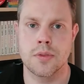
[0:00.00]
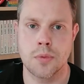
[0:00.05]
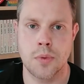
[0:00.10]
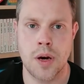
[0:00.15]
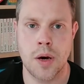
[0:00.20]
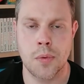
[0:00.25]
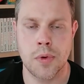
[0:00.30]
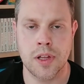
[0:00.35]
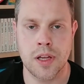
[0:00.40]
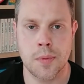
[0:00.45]

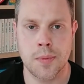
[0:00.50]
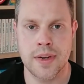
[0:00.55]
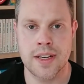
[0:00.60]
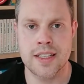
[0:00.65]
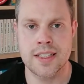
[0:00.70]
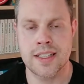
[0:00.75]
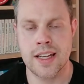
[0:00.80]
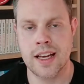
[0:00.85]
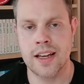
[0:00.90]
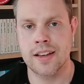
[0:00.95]
where William and
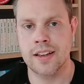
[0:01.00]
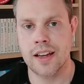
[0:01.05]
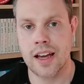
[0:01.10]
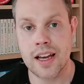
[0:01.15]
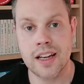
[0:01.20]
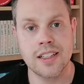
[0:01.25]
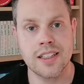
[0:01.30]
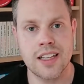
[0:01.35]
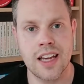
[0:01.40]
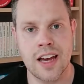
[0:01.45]
his dad
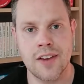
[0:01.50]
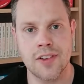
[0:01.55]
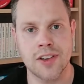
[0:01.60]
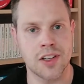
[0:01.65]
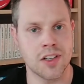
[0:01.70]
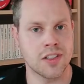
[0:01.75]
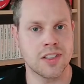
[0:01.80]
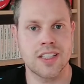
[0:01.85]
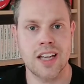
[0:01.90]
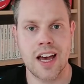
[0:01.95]
actually have a
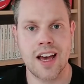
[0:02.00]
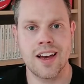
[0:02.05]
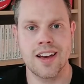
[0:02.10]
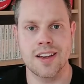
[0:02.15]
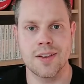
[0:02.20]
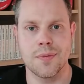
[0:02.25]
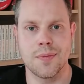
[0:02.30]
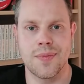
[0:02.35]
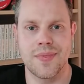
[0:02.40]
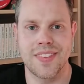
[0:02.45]
good
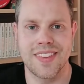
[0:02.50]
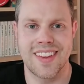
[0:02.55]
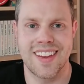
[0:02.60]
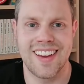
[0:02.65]
time.